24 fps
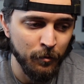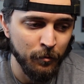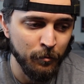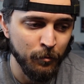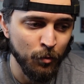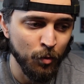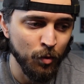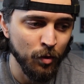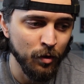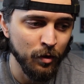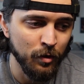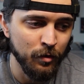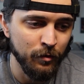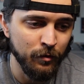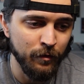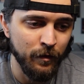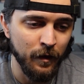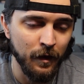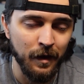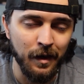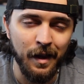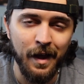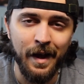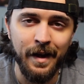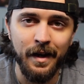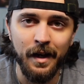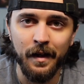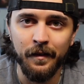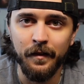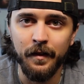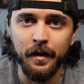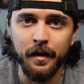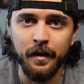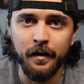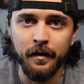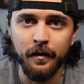more of the light at
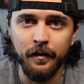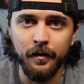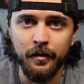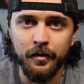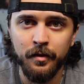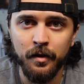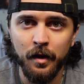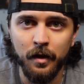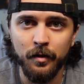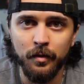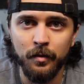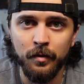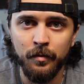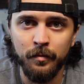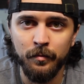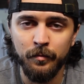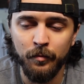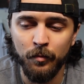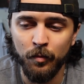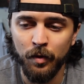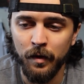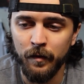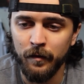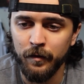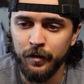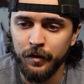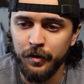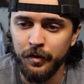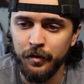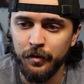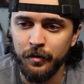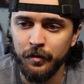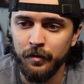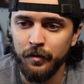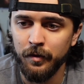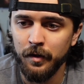the end of the tunnel, whether
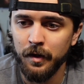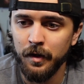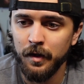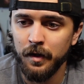you